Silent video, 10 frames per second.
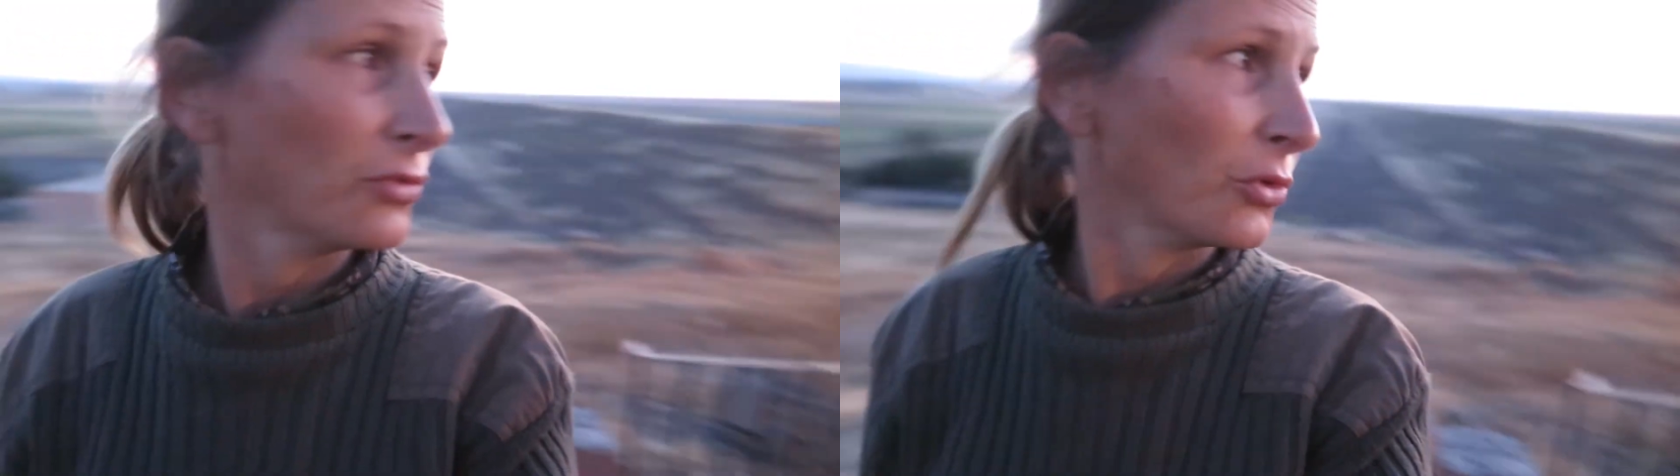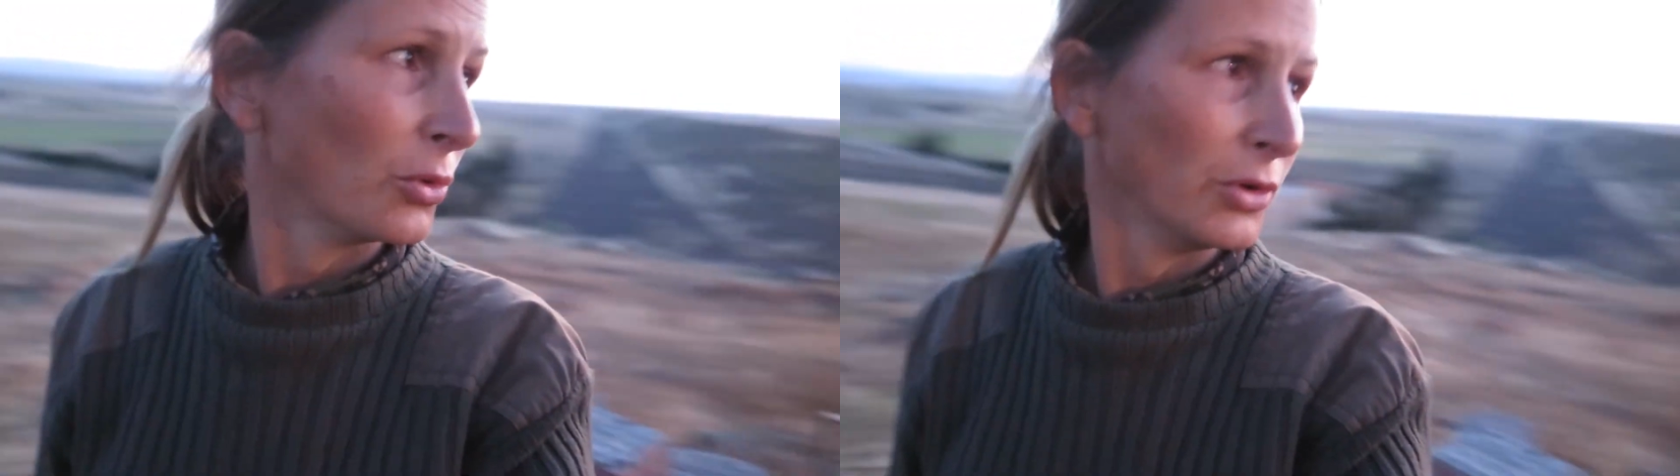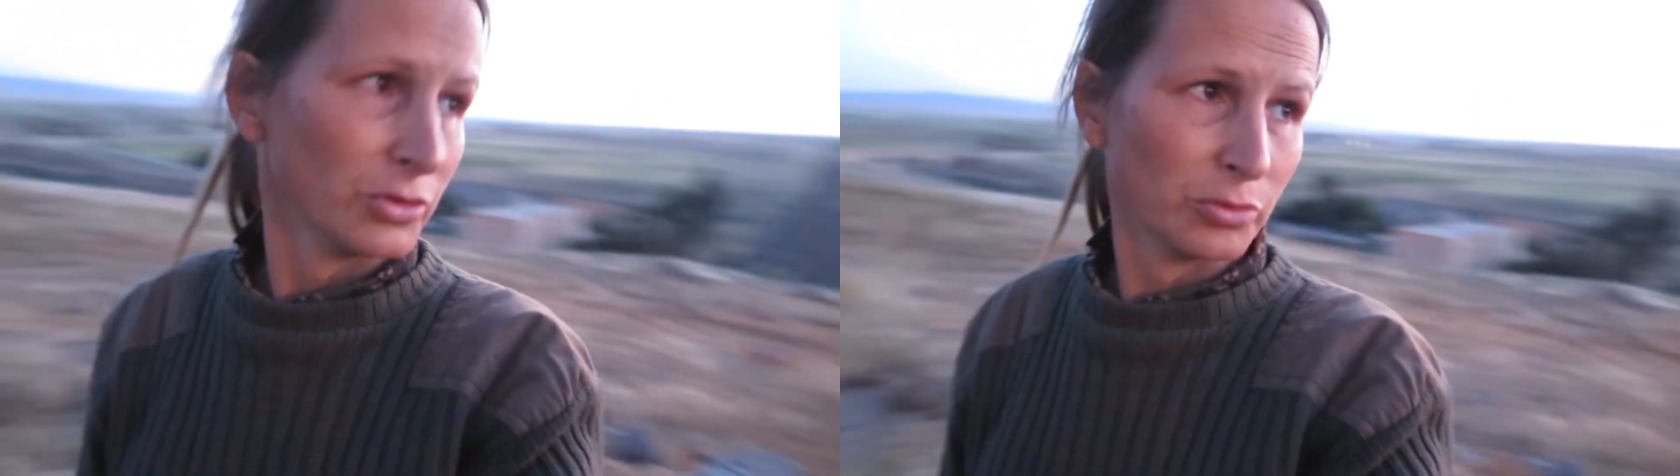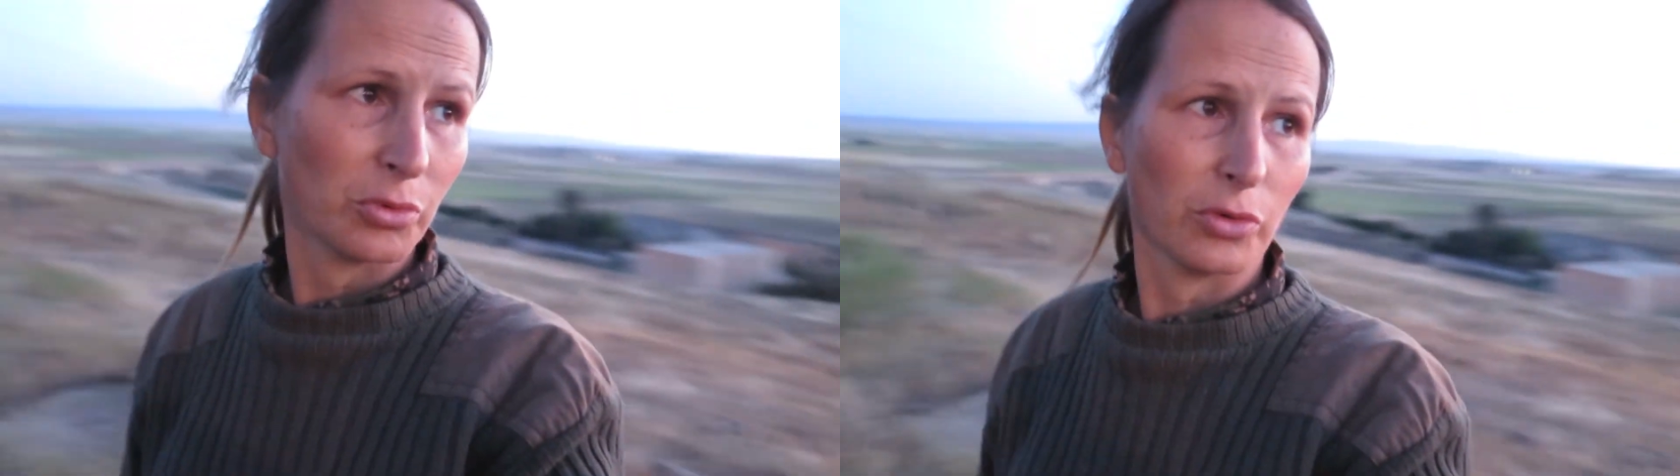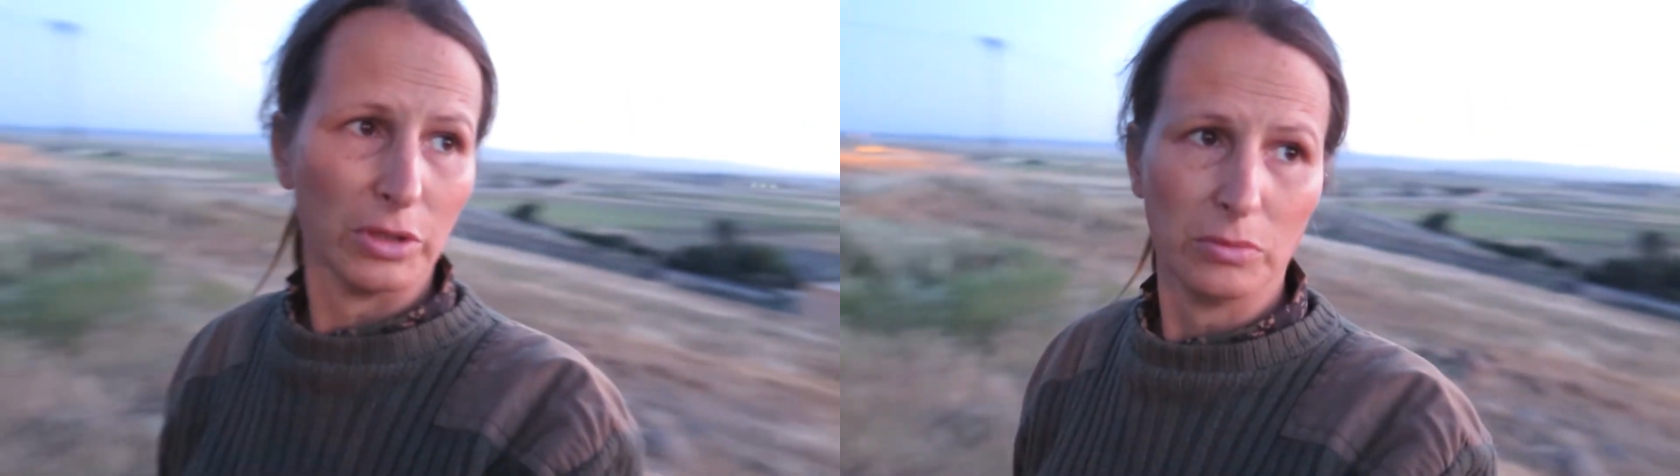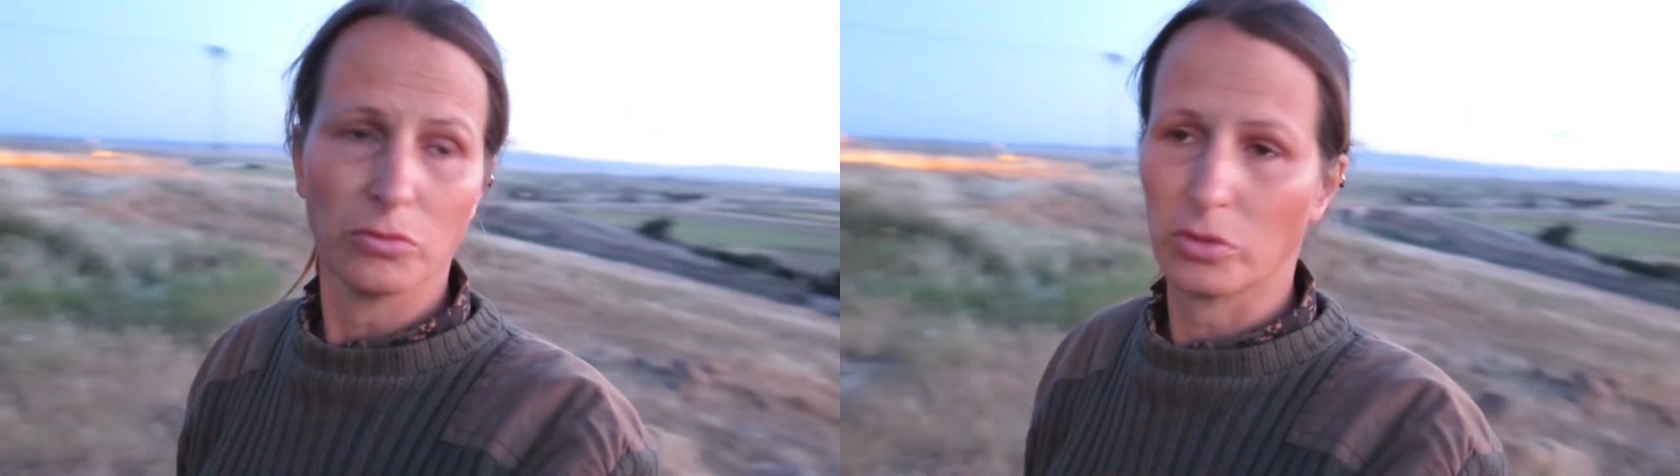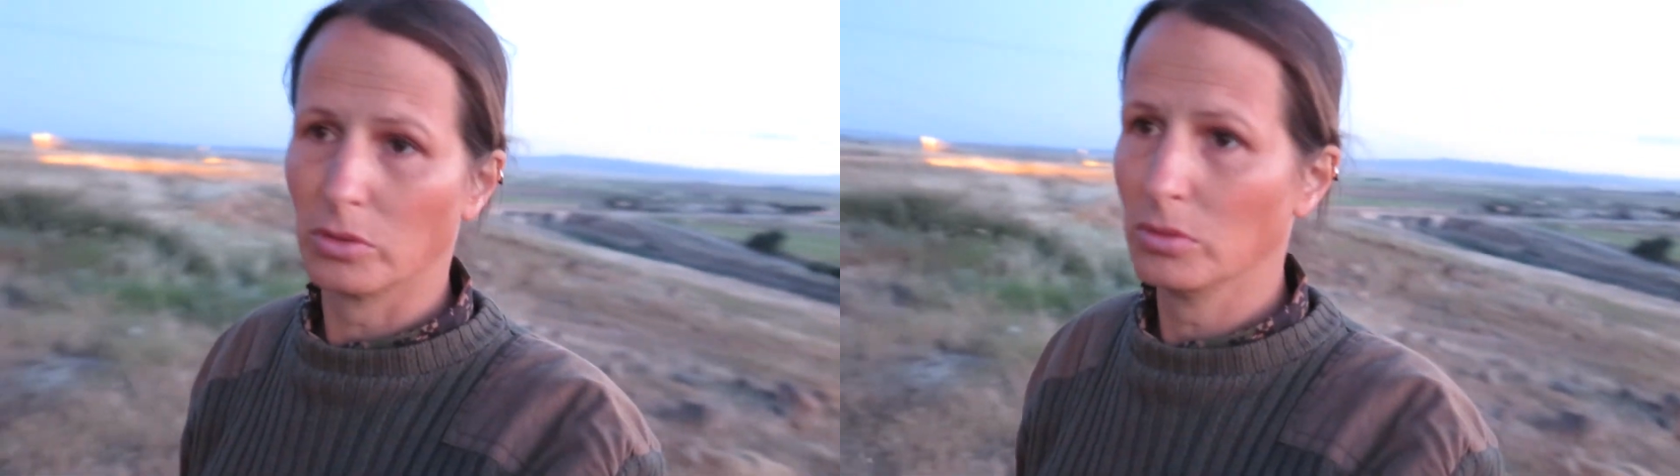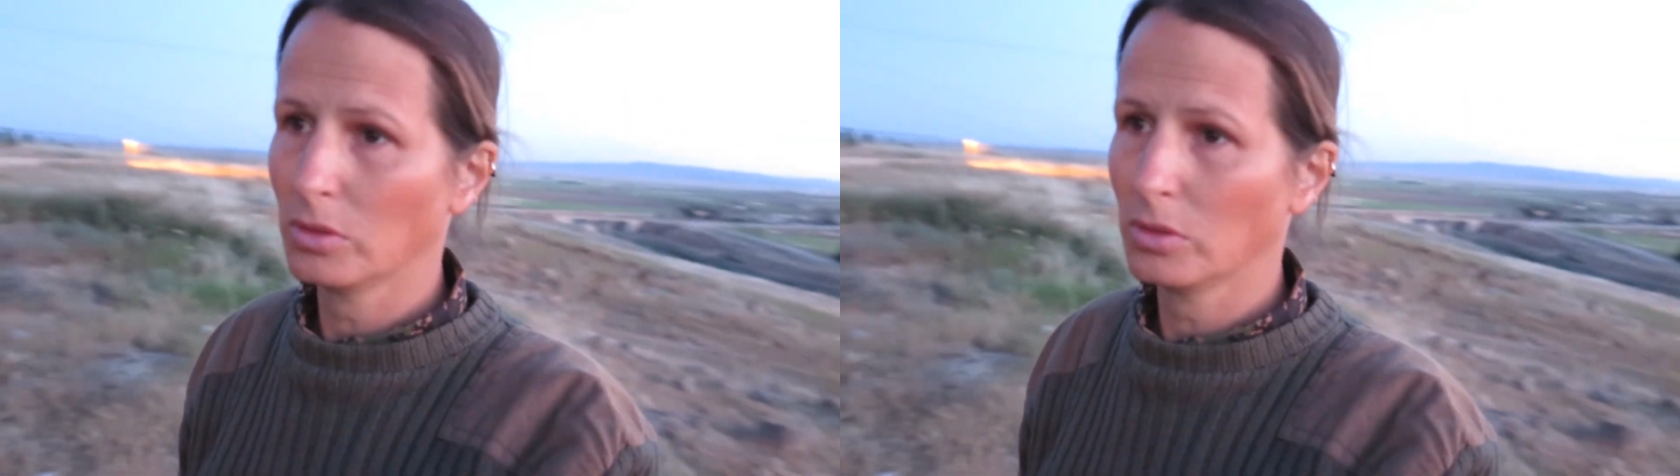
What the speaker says: the foreigners who were...